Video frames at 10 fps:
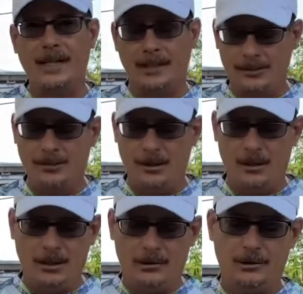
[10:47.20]
anchor
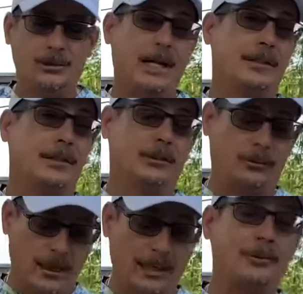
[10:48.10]

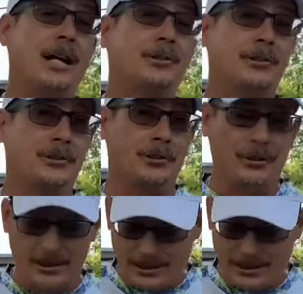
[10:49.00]
to anchor down the stern.